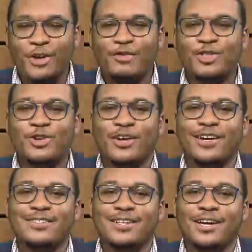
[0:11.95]
Thank you for joining
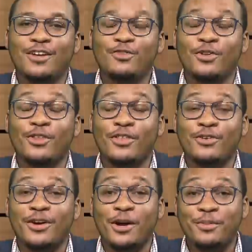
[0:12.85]
us again for
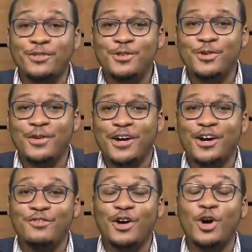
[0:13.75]
another episode
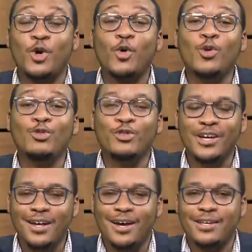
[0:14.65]
of A Goal
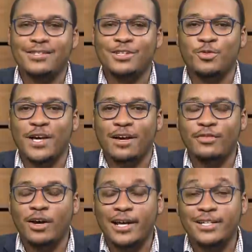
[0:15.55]
Realized, as we have
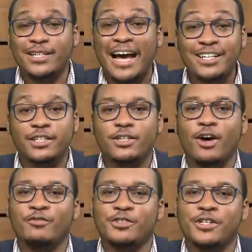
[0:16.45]
candid
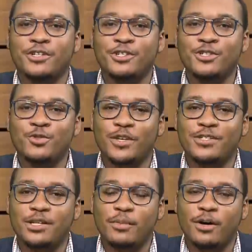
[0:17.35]
conversations with
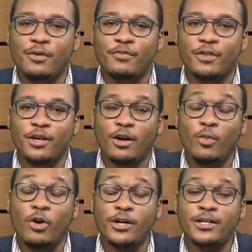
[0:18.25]
some of the
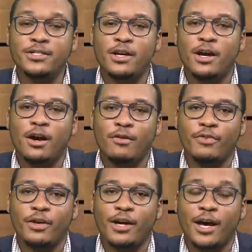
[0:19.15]
awardees of
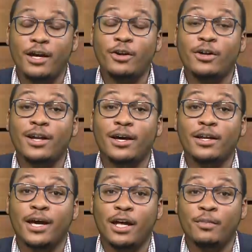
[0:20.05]
the Guyana Online
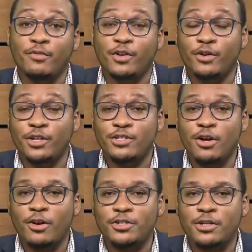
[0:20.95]
Academy of Learning
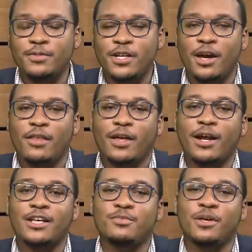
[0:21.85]
Scholarships that
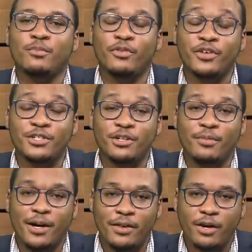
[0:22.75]
has been provisioned
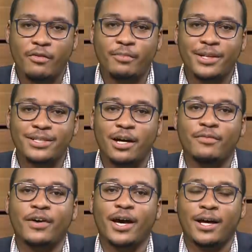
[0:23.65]
by the government
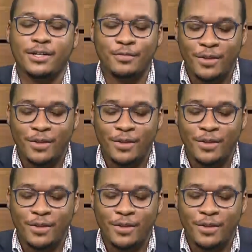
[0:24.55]
of Guyana.